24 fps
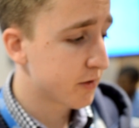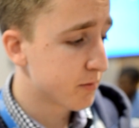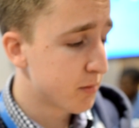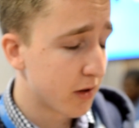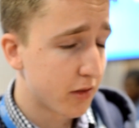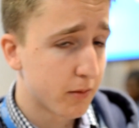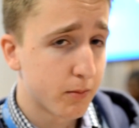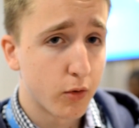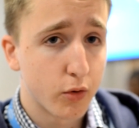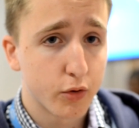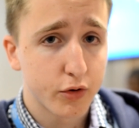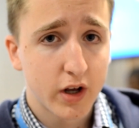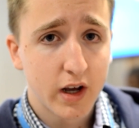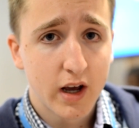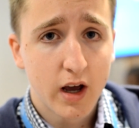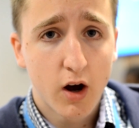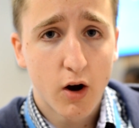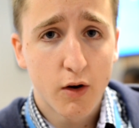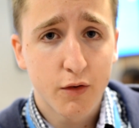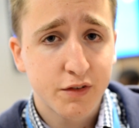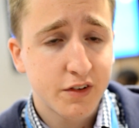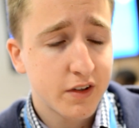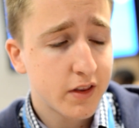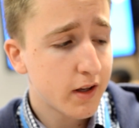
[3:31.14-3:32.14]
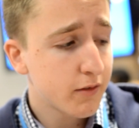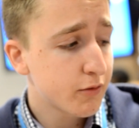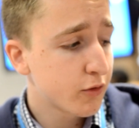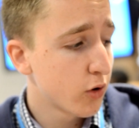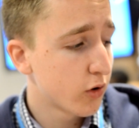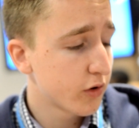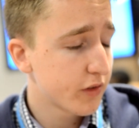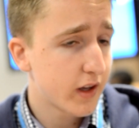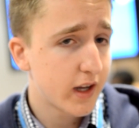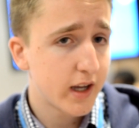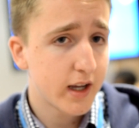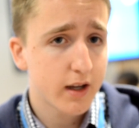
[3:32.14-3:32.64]
this motherboard, obviously they've
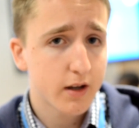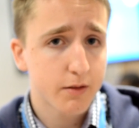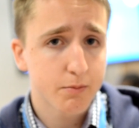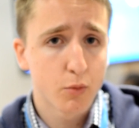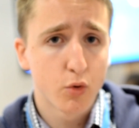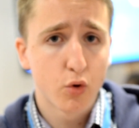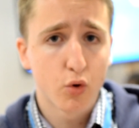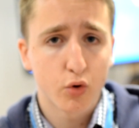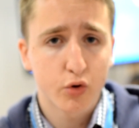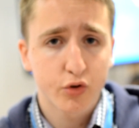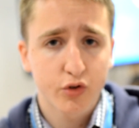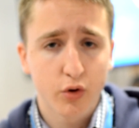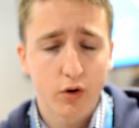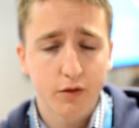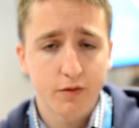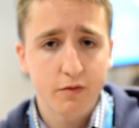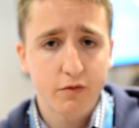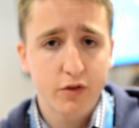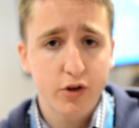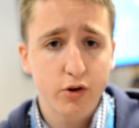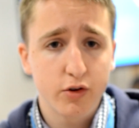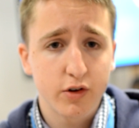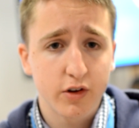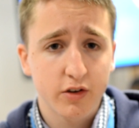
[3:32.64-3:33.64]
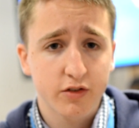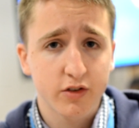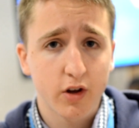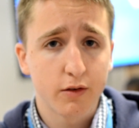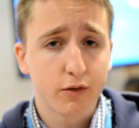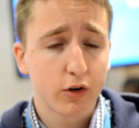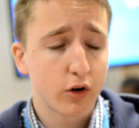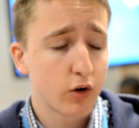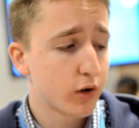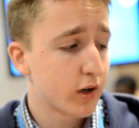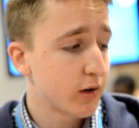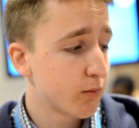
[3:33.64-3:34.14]
got their more sort of enthusiast
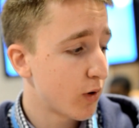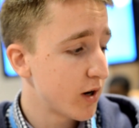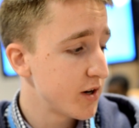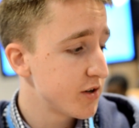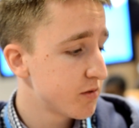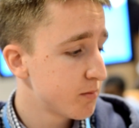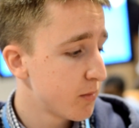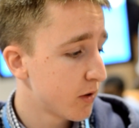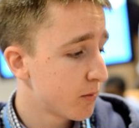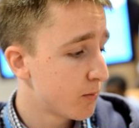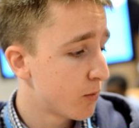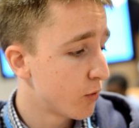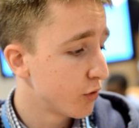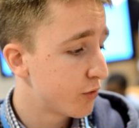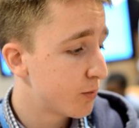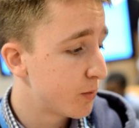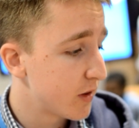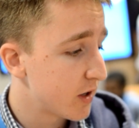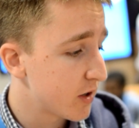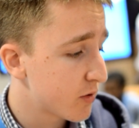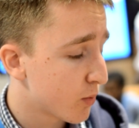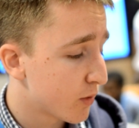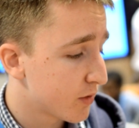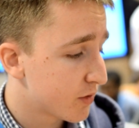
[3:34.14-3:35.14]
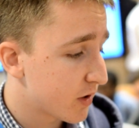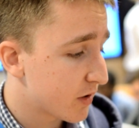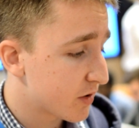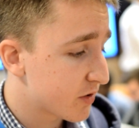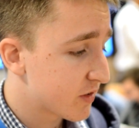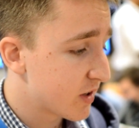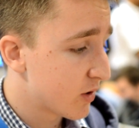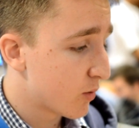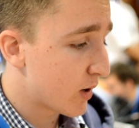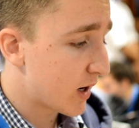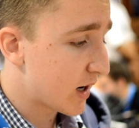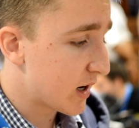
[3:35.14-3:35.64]
overclocking range of motherboards, but this one does
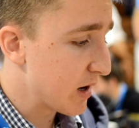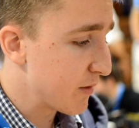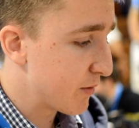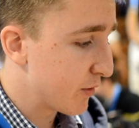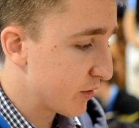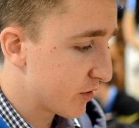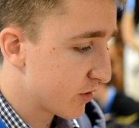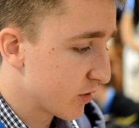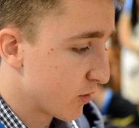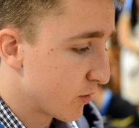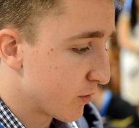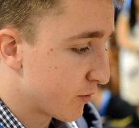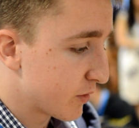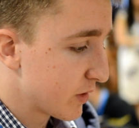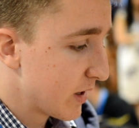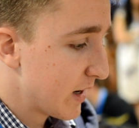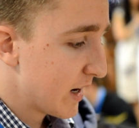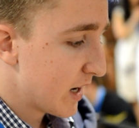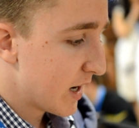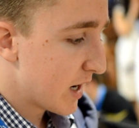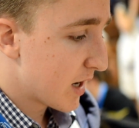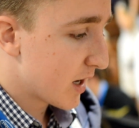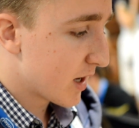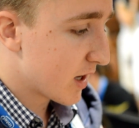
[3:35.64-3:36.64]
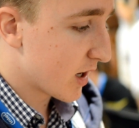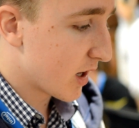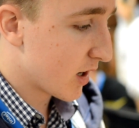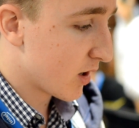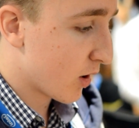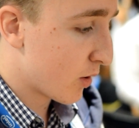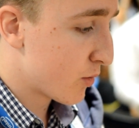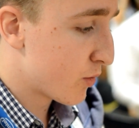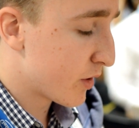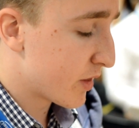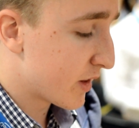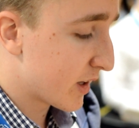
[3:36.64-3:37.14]
still have sort of a
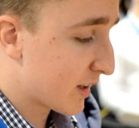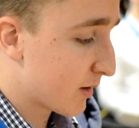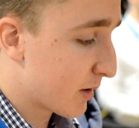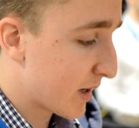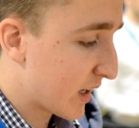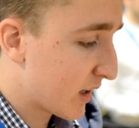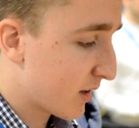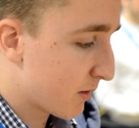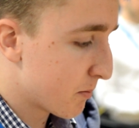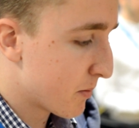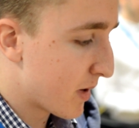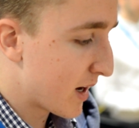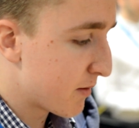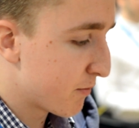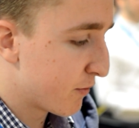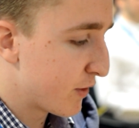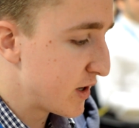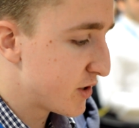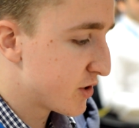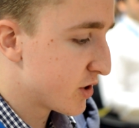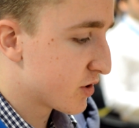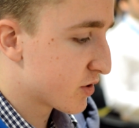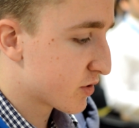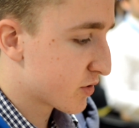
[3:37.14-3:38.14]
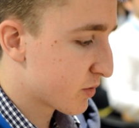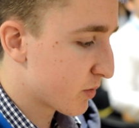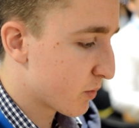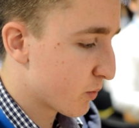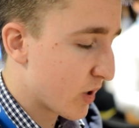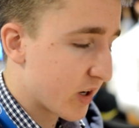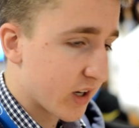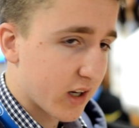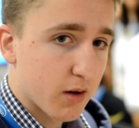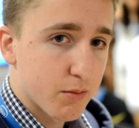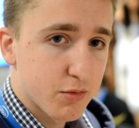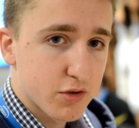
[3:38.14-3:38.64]
load of the main features
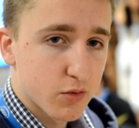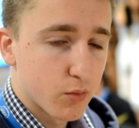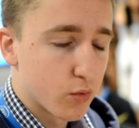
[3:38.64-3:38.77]
when it comes